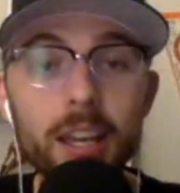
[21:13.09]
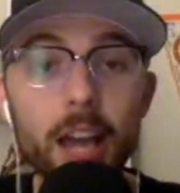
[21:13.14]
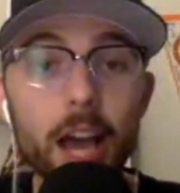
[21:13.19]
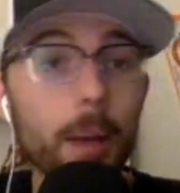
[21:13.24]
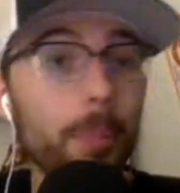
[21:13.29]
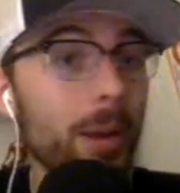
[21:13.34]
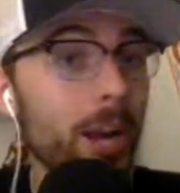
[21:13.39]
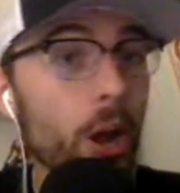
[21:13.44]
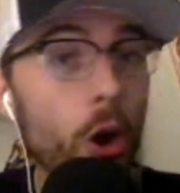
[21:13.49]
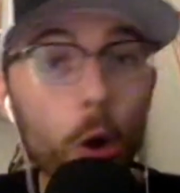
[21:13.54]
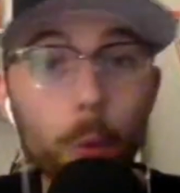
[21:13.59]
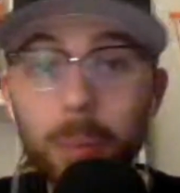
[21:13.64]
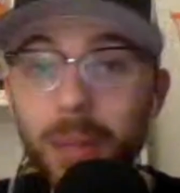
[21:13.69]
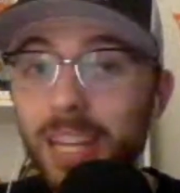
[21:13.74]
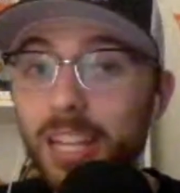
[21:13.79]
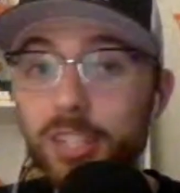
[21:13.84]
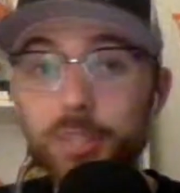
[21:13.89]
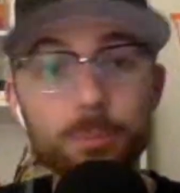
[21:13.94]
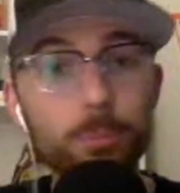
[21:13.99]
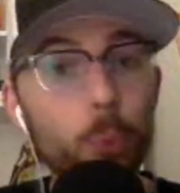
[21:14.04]
But I hope he
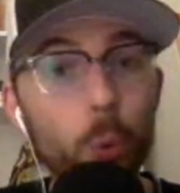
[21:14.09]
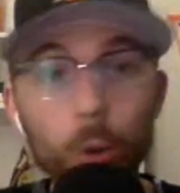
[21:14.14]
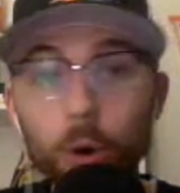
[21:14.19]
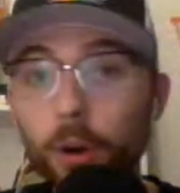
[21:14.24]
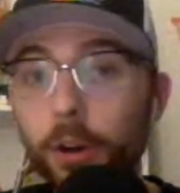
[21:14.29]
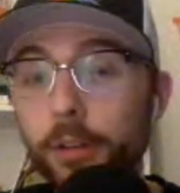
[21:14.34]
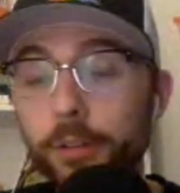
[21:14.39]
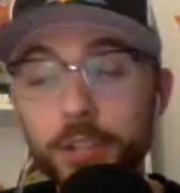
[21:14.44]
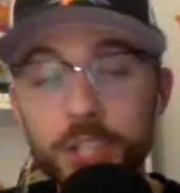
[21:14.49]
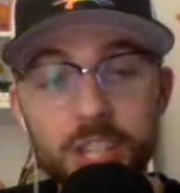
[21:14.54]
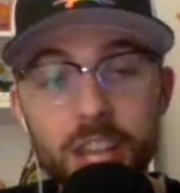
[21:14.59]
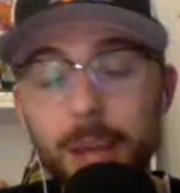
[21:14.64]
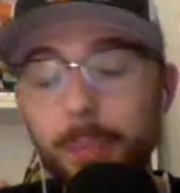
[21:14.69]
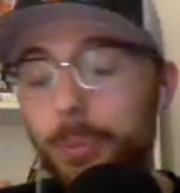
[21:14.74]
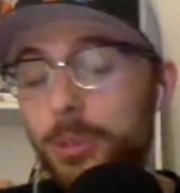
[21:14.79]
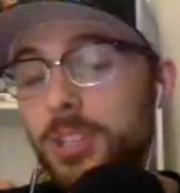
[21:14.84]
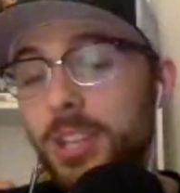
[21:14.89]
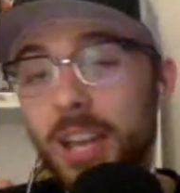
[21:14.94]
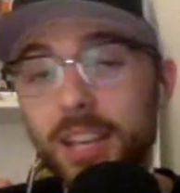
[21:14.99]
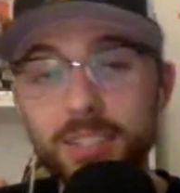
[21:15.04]
gets more of a
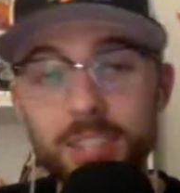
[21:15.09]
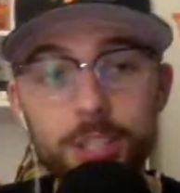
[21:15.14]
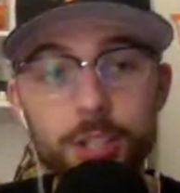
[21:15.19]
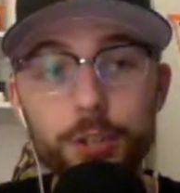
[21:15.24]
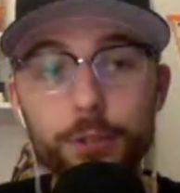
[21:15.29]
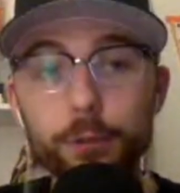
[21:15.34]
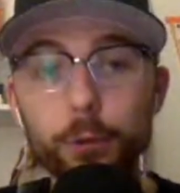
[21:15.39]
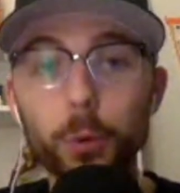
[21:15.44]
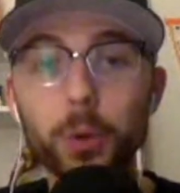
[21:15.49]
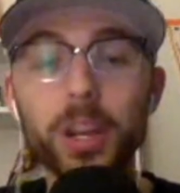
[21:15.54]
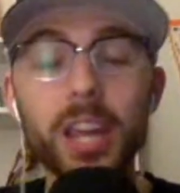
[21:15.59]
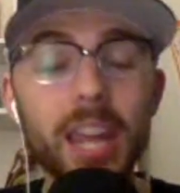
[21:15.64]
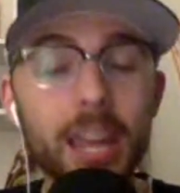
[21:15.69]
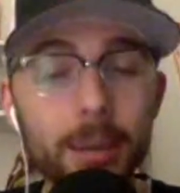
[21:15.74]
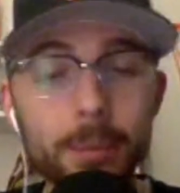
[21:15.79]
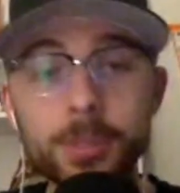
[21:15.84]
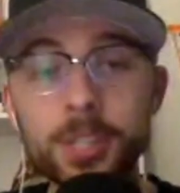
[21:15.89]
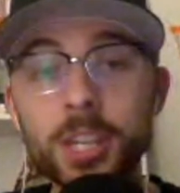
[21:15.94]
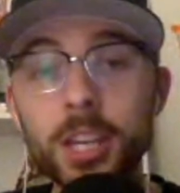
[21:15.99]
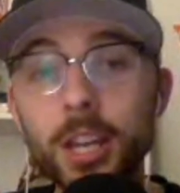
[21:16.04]
sample size than just four
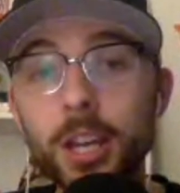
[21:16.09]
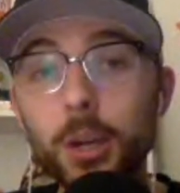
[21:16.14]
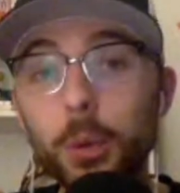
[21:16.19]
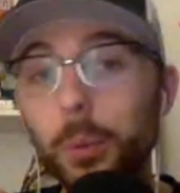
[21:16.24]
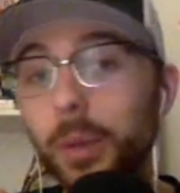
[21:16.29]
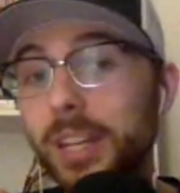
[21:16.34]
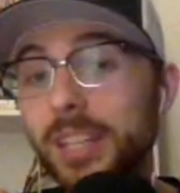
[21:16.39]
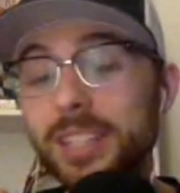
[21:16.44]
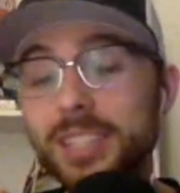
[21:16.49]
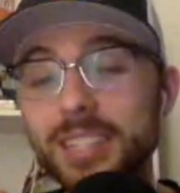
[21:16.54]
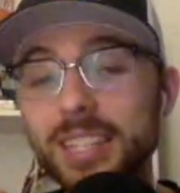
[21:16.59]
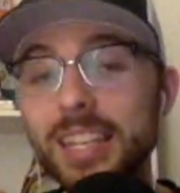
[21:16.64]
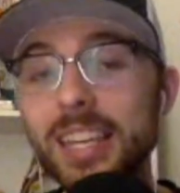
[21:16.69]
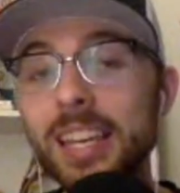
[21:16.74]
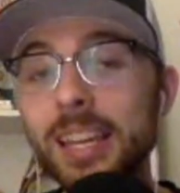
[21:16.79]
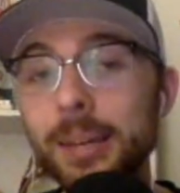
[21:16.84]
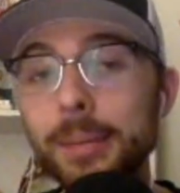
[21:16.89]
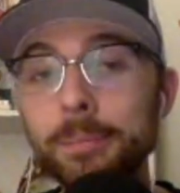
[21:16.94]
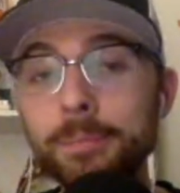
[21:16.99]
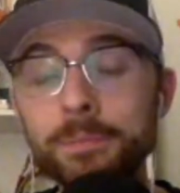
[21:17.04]
games. We can see
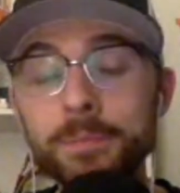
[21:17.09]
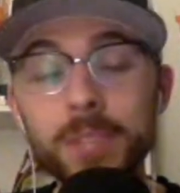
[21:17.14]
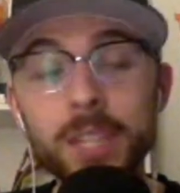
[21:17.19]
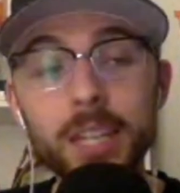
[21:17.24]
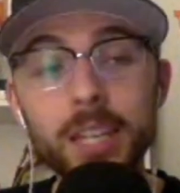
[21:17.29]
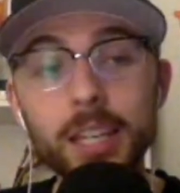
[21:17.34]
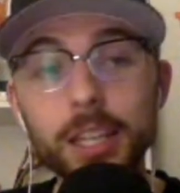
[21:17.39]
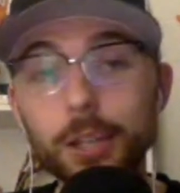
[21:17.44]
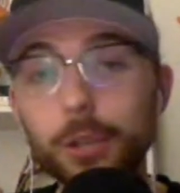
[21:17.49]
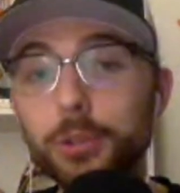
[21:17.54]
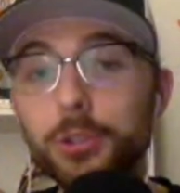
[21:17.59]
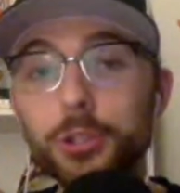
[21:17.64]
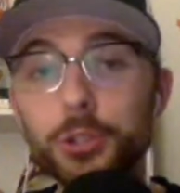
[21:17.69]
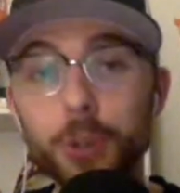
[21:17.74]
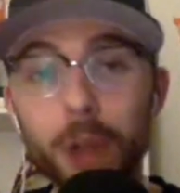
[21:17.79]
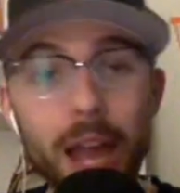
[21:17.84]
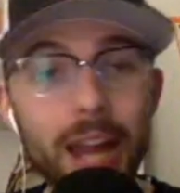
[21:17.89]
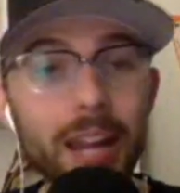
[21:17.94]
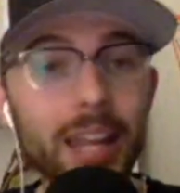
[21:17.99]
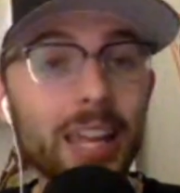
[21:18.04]
him, you know,
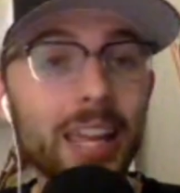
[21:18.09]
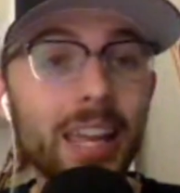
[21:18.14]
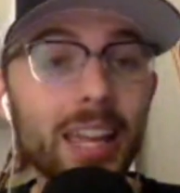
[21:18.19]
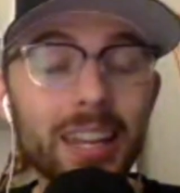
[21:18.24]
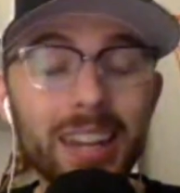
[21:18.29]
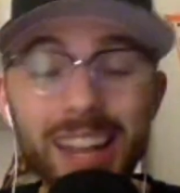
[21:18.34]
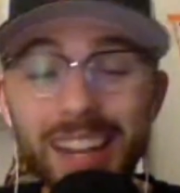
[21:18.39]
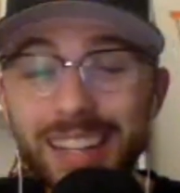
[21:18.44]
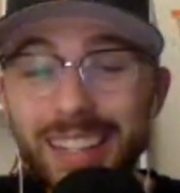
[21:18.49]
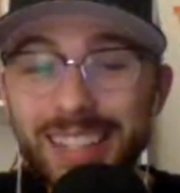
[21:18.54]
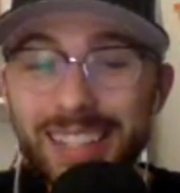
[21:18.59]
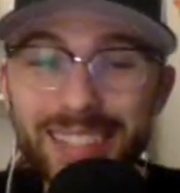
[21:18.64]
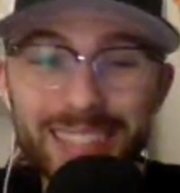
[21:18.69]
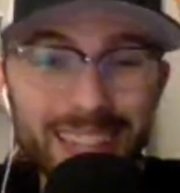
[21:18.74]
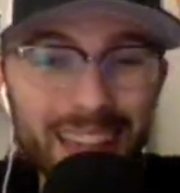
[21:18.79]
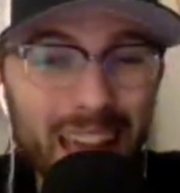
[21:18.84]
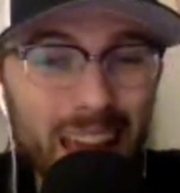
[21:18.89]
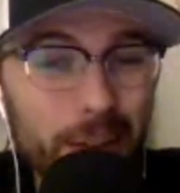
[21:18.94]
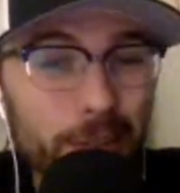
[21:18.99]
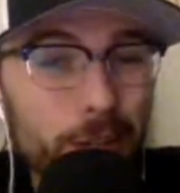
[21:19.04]
try to hit. And he's
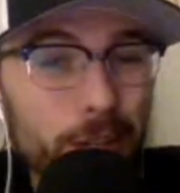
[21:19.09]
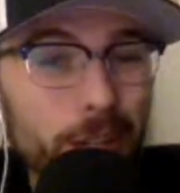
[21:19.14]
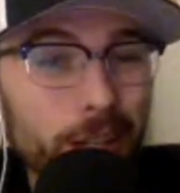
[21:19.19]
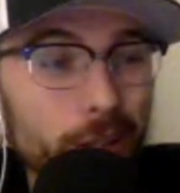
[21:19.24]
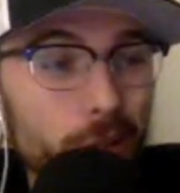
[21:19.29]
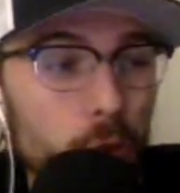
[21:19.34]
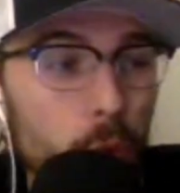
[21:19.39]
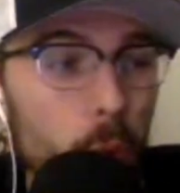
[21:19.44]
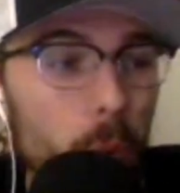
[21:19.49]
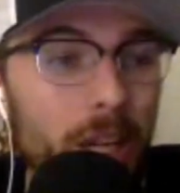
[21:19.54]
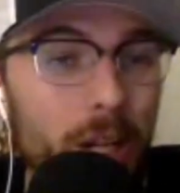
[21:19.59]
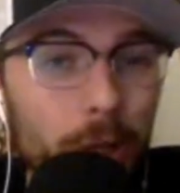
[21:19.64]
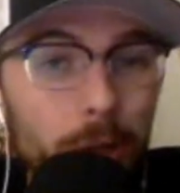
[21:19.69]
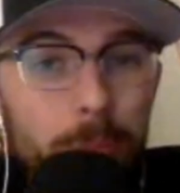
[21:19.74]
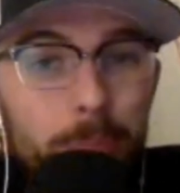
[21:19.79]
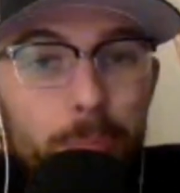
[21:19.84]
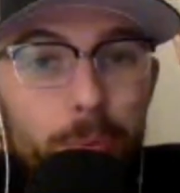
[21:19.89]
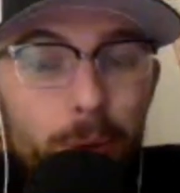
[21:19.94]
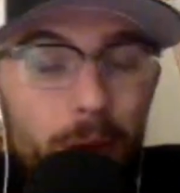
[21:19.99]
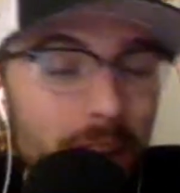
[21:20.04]
kind of a
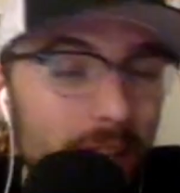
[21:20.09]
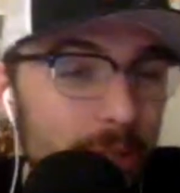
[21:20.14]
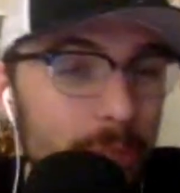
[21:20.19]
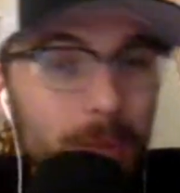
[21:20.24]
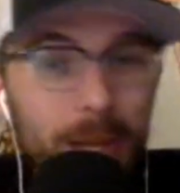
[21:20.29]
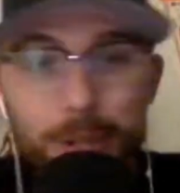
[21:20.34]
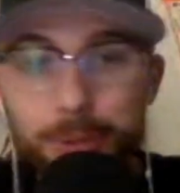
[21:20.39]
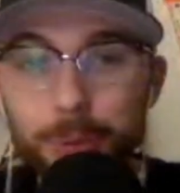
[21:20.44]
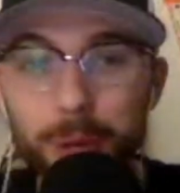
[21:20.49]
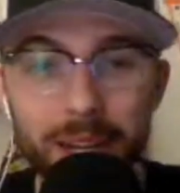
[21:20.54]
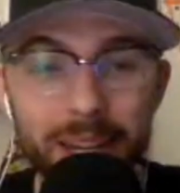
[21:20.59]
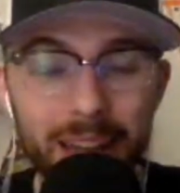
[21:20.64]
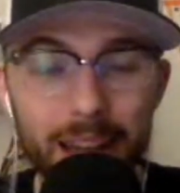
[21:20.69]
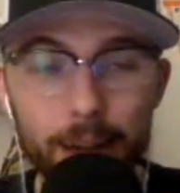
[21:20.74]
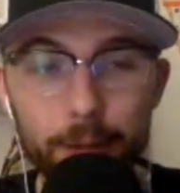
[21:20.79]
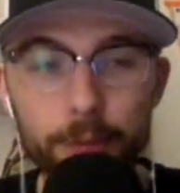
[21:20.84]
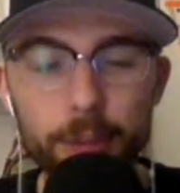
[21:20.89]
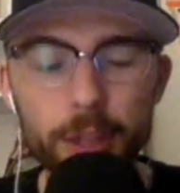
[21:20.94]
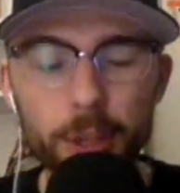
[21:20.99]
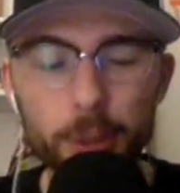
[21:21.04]
tweener prospect right
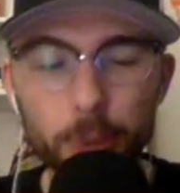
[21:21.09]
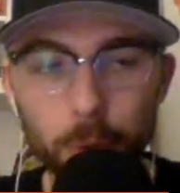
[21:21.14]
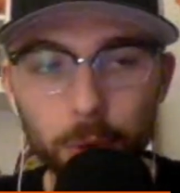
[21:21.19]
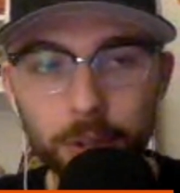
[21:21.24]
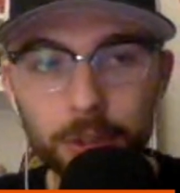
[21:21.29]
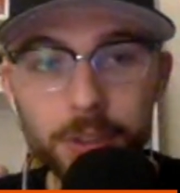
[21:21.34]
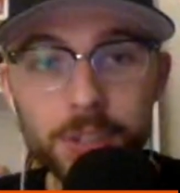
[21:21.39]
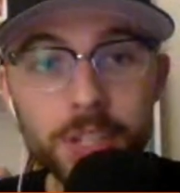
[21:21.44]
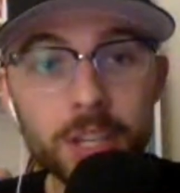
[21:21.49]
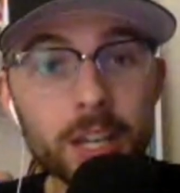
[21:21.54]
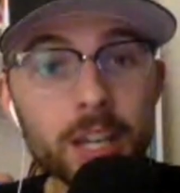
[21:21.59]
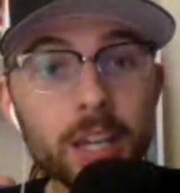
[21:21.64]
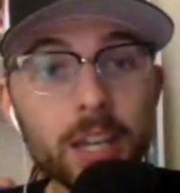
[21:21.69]
now for the Orioles.